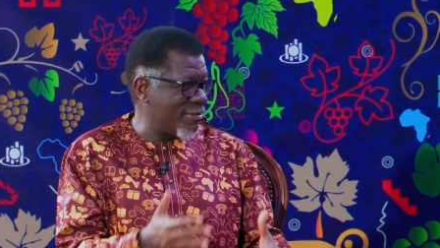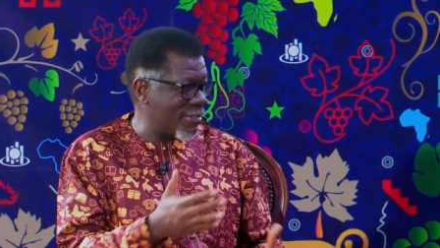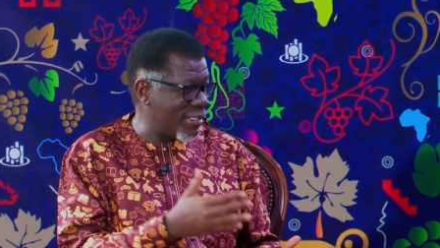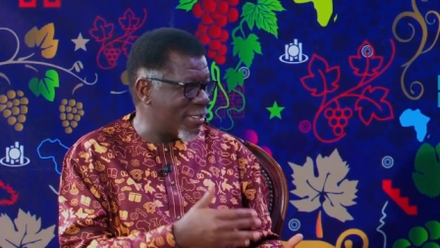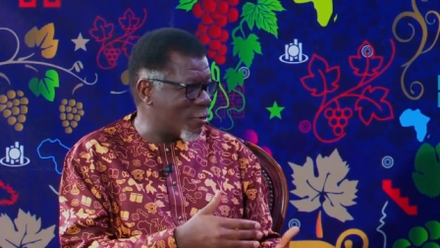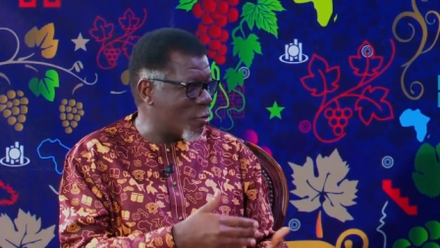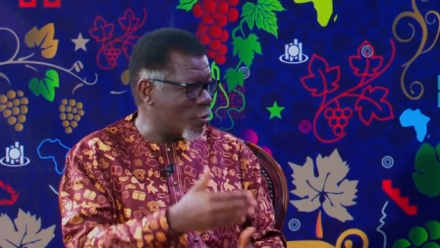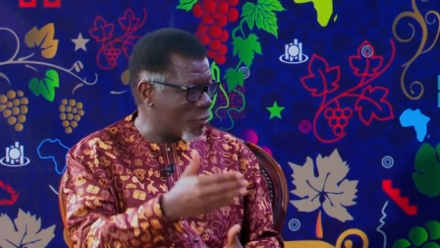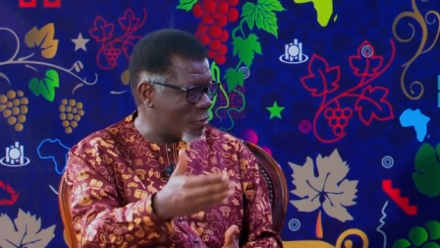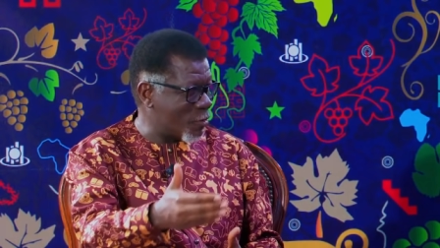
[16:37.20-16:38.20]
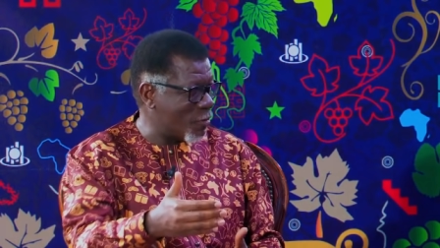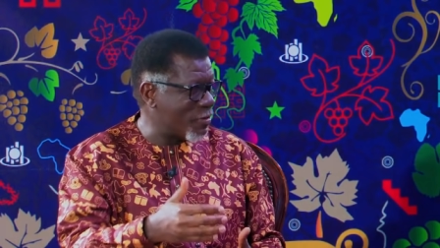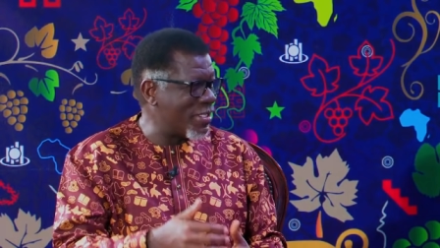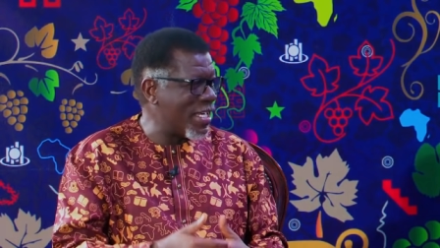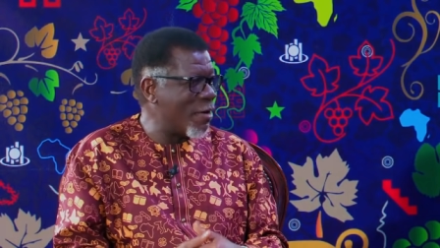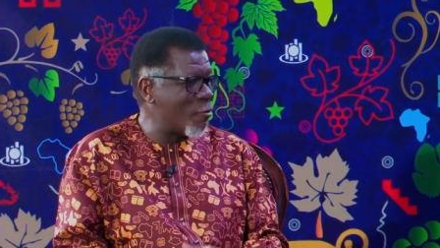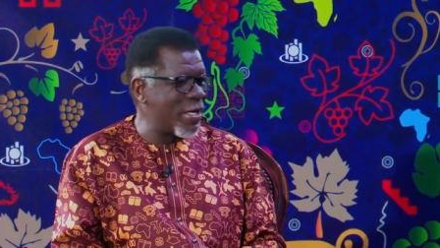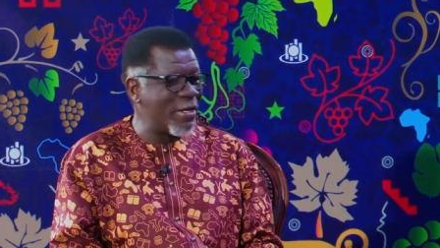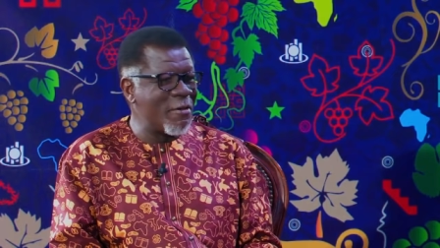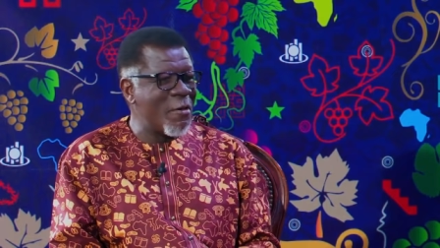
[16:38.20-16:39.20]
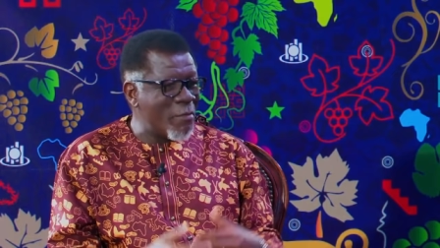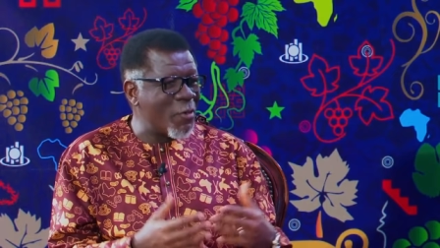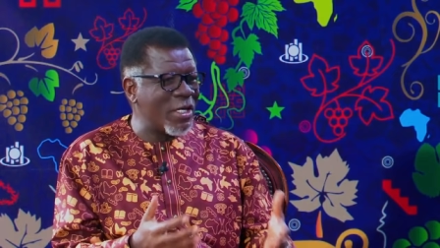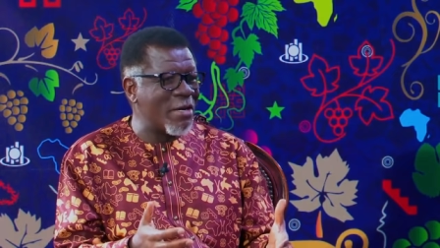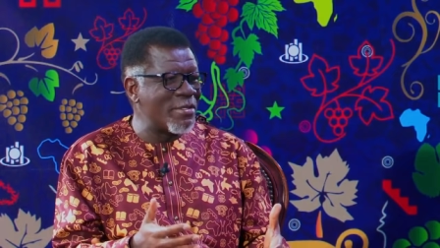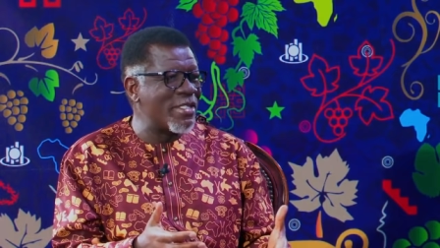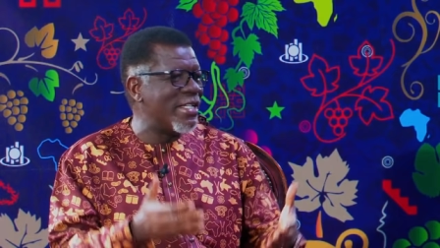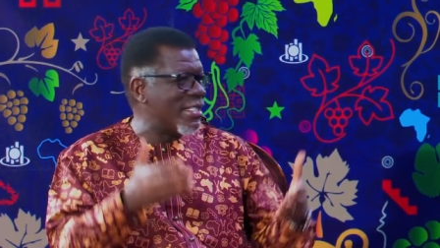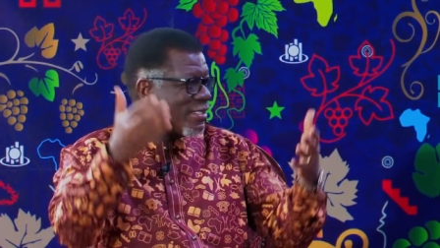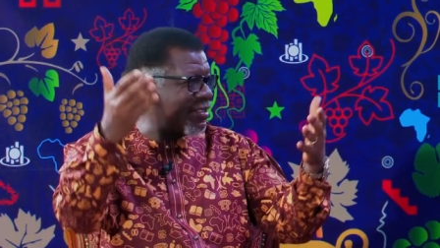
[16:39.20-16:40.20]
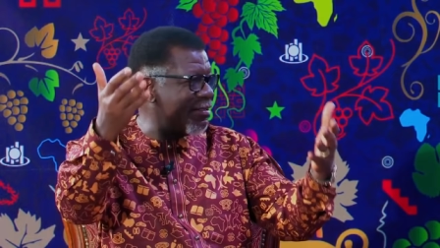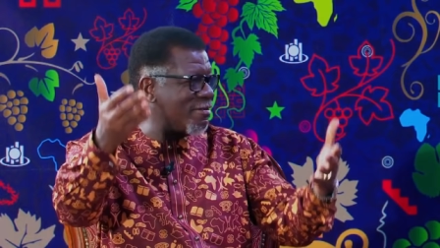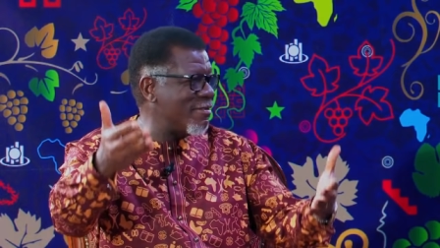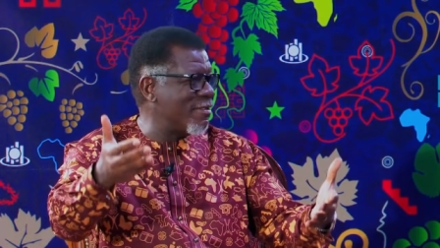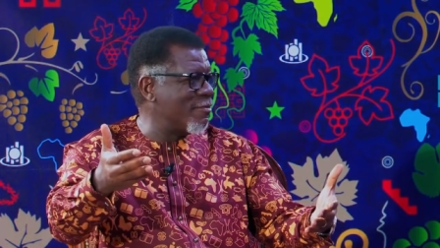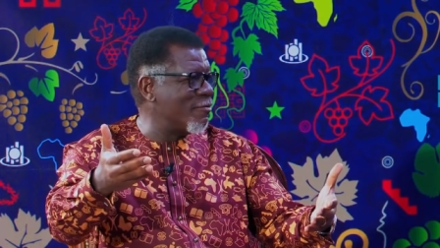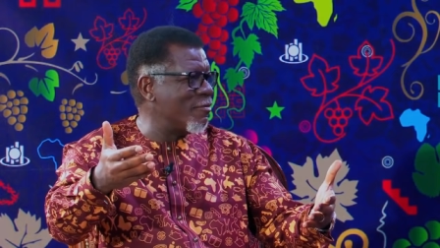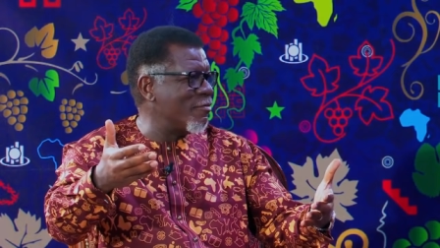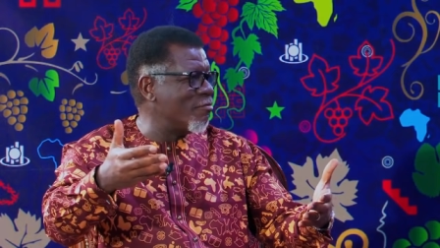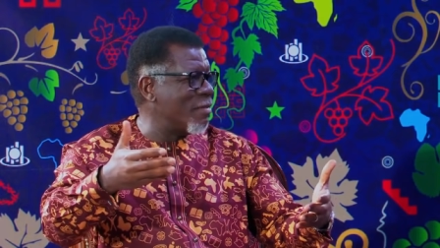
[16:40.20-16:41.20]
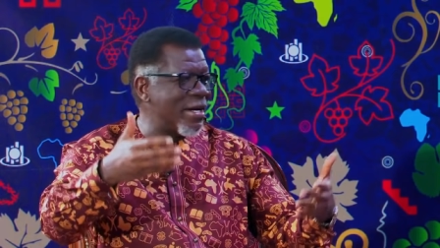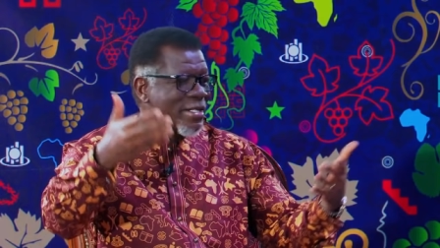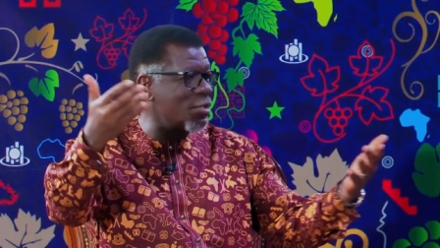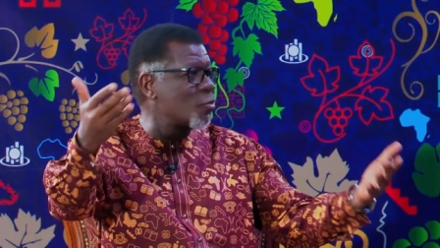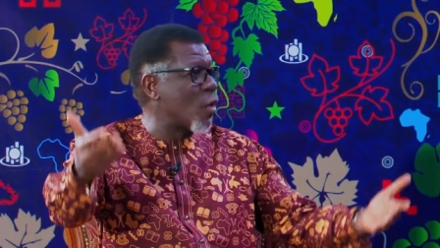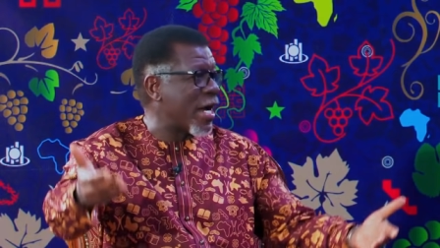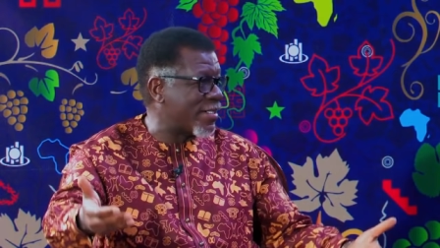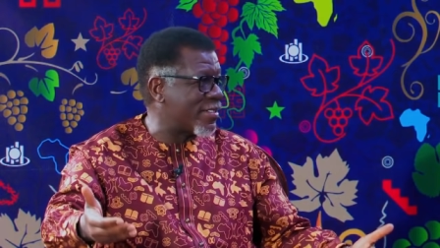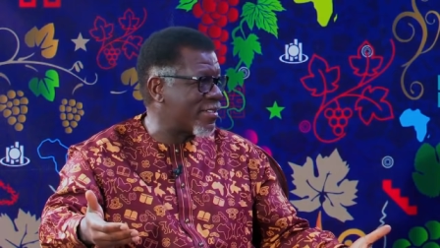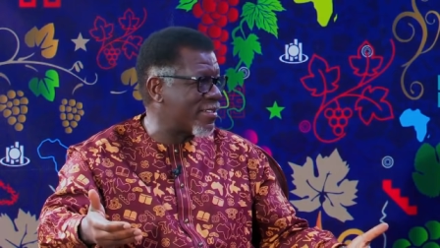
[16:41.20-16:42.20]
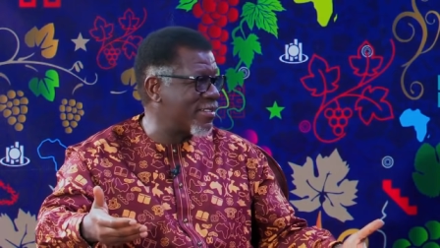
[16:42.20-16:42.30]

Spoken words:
didn't go through their way. But what I'm saying is marriages worked,